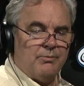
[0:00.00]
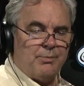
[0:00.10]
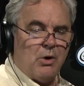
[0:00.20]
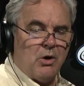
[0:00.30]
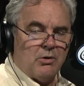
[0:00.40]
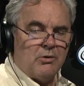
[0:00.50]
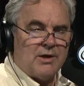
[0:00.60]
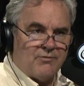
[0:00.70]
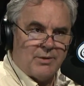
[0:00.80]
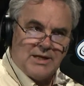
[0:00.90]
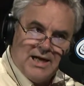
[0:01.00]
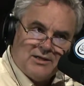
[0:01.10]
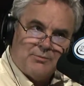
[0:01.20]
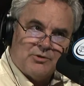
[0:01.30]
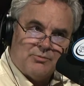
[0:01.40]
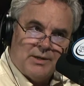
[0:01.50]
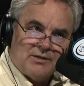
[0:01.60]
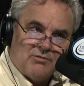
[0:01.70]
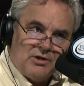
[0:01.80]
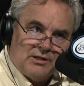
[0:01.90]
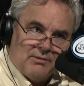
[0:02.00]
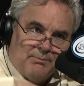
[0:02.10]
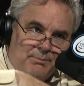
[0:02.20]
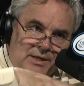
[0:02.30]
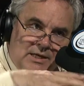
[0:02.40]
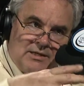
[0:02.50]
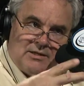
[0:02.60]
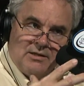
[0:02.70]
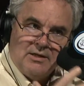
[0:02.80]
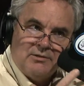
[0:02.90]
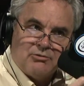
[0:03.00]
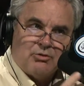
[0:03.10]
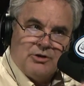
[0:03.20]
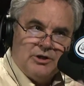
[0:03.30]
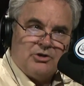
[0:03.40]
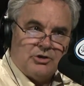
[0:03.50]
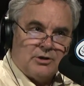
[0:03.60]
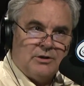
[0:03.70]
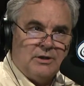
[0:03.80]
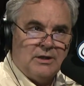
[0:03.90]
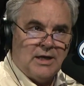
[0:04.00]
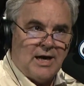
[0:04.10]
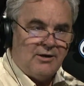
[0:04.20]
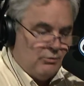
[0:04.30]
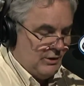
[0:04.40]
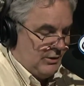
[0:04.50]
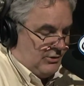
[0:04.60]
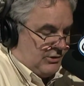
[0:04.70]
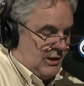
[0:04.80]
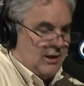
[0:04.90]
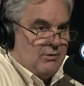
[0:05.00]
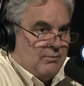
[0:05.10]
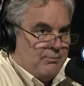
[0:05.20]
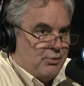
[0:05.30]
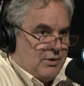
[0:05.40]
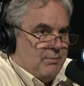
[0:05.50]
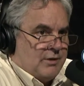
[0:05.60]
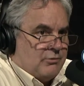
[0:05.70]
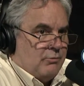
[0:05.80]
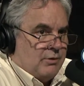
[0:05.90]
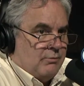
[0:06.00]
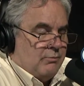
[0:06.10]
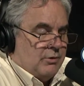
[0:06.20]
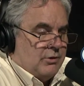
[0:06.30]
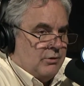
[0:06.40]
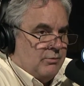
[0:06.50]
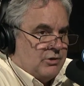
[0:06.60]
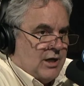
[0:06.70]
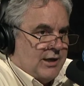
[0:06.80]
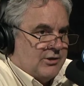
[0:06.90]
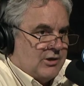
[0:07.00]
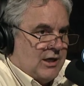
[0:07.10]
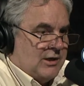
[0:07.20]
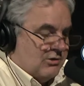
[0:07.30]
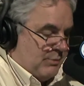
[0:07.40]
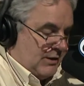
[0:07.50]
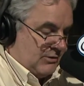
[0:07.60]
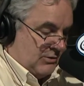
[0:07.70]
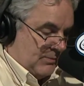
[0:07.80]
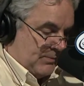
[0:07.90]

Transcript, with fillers: Paul, okay, from a Catholic perspective, looking at the big tradition, how do we understand pretty much what, what, what John is saying in this passage?